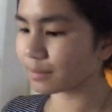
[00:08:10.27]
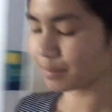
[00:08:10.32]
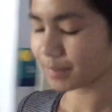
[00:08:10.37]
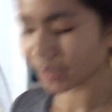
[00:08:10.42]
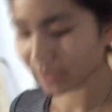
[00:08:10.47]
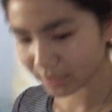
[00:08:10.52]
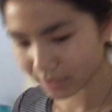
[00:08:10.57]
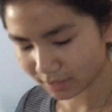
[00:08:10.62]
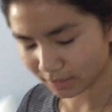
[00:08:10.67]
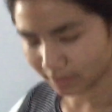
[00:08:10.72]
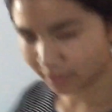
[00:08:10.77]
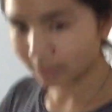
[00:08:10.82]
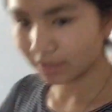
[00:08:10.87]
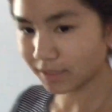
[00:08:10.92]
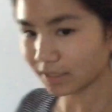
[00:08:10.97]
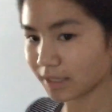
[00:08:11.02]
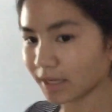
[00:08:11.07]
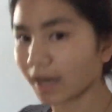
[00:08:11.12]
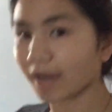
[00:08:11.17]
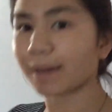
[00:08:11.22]

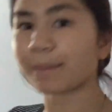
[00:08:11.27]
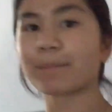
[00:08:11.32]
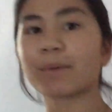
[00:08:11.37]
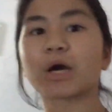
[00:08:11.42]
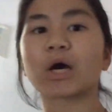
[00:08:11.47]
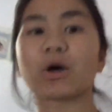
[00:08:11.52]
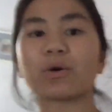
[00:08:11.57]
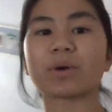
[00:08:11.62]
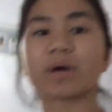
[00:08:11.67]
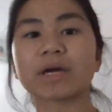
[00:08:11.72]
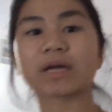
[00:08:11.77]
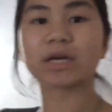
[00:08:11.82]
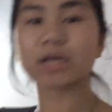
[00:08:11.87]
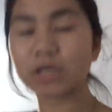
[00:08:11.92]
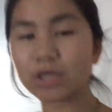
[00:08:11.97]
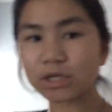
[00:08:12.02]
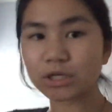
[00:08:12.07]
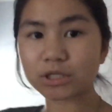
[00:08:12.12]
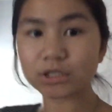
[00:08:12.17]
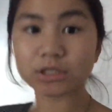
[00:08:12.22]
basically I'm
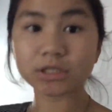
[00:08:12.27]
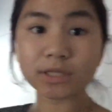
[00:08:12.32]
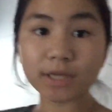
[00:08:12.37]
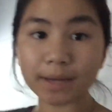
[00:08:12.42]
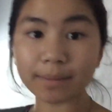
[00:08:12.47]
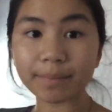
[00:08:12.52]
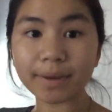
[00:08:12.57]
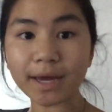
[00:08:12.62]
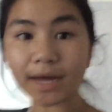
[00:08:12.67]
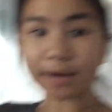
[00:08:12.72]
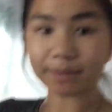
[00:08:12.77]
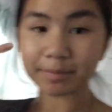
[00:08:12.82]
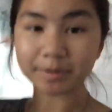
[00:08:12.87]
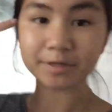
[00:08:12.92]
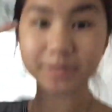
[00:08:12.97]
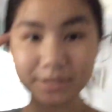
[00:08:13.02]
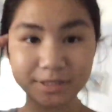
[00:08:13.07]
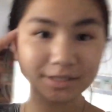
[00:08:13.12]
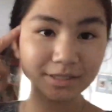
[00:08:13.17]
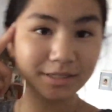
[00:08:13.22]
going to get my
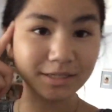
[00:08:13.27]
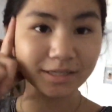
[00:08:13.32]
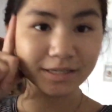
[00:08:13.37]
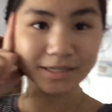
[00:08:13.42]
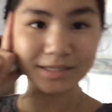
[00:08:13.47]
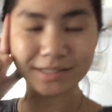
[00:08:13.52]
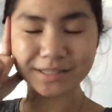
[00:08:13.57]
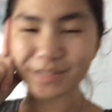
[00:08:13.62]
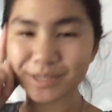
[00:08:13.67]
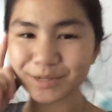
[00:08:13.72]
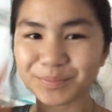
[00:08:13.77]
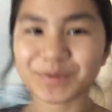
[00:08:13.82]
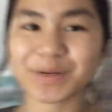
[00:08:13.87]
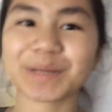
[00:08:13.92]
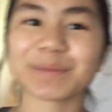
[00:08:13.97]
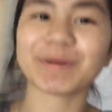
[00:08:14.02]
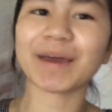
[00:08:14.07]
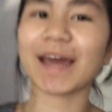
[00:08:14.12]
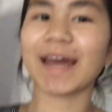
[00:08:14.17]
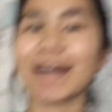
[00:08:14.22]
eyebrows done because
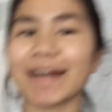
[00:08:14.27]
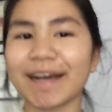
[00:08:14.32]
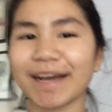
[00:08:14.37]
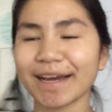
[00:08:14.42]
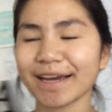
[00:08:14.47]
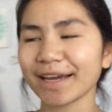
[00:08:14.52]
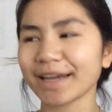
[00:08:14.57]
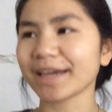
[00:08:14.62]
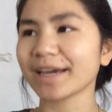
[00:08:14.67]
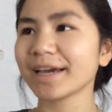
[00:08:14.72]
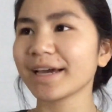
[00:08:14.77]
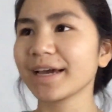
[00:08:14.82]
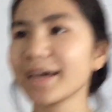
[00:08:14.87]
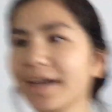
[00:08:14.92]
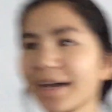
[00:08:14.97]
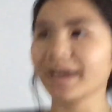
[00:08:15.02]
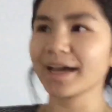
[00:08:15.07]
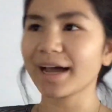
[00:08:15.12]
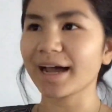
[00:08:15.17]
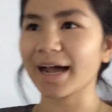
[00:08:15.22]
pretty bad. I
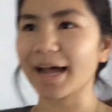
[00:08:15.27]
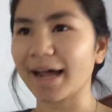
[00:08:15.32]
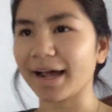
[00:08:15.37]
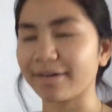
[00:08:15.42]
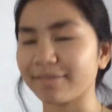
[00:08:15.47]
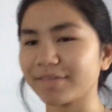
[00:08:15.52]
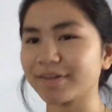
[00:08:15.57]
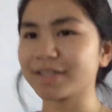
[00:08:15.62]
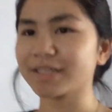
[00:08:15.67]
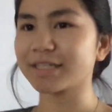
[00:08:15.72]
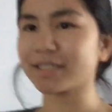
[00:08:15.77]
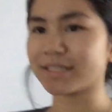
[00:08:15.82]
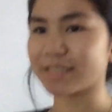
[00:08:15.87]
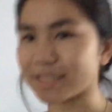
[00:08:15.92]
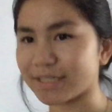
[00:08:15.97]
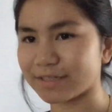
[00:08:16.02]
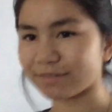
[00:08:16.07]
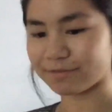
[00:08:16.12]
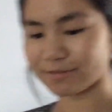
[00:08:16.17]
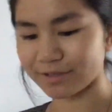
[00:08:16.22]
haven't
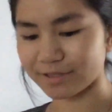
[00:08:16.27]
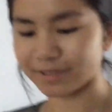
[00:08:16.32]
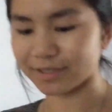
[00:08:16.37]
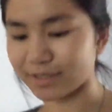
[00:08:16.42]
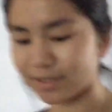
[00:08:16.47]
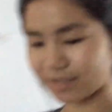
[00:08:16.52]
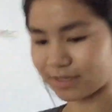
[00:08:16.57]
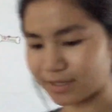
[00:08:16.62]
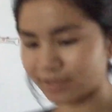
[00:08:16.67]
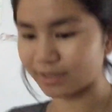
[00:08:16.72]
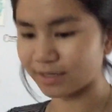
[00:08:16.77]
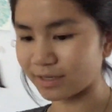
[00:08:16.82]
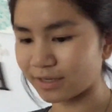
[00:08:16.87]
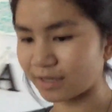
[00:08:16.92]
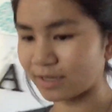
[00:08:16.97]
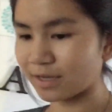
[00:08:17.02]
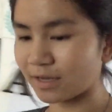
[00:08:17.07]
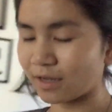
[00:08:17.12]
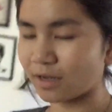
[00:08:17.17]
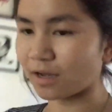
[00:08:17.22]
even
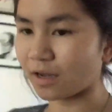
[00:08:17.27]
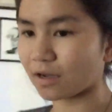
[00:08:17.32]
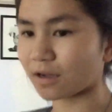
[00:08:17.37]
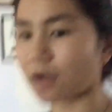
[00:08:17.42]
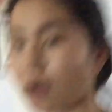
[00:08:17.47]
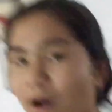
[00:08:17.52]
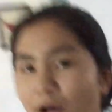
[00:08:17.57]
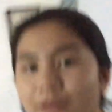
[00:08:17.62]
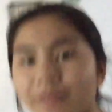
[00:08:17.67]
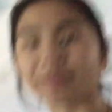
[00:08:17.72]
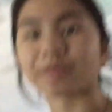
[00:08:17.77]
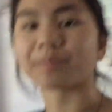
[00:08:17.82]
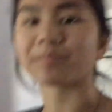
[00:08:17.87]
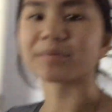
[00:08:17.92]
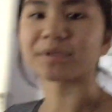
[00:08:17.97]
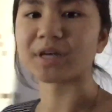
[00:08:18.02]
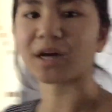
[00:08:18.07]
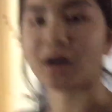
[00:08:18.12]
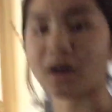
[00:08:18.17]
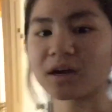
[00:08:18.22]
gotten
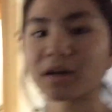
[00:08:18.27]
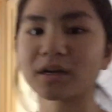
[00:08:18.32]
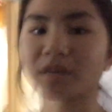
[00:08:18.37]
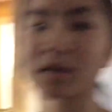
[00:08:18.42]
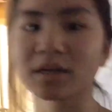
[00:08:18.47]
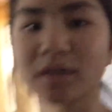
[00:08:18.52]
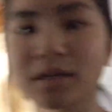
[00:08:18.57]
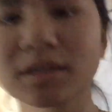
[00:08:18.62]
them done